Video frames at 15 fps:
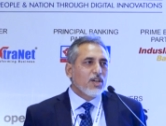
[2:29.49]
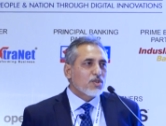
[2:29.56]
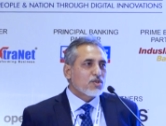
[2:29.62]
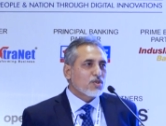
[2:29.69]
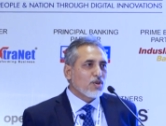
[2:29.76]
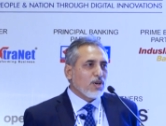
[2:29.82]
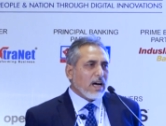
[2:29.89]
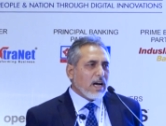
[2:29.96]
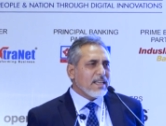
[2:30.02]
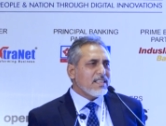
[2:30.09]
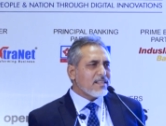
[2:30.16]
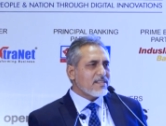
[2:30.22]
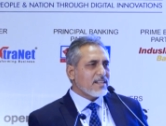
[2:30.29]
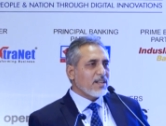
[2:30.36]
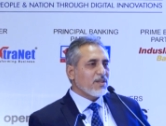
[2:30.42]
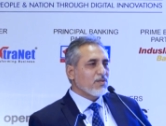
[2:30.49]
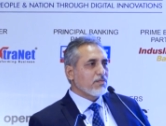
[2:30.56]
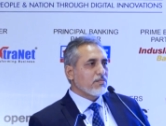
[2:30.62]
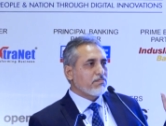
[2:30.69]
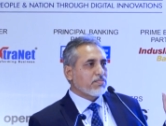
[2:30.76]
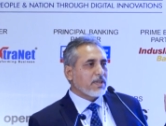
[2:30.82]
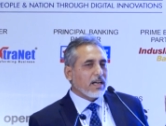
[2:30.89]
so I just try
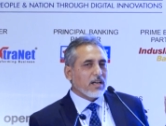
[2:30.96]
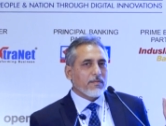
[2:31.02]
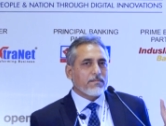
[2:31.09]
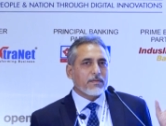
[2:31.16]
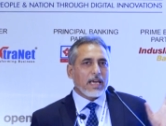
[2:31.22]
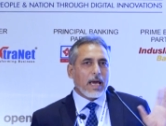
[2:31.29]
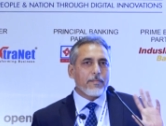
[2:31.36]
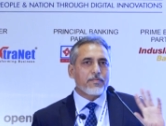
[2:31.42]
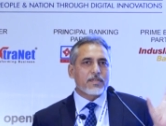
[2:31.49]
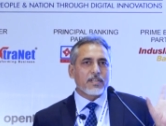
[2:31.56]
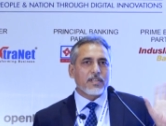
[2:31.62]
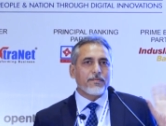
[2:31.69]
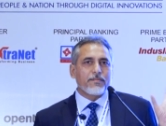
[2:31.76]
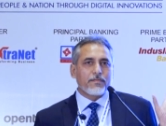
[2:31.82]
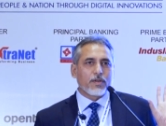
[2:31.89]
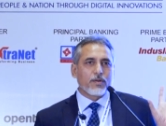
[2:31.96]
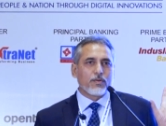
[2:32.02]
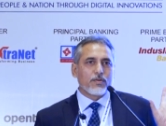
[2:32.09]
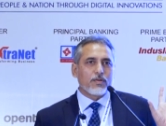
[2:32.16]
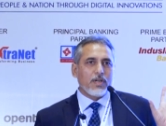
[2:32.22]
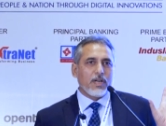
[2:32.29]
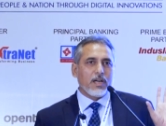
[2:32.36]
to kind of capture
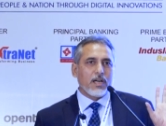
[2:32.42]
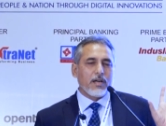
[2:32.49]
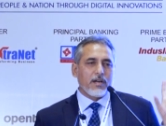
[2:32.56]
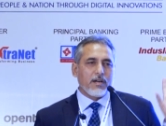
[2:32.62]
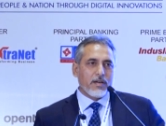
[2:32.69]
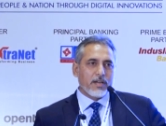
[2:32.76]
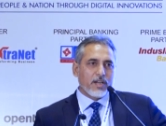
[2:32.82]
few uh,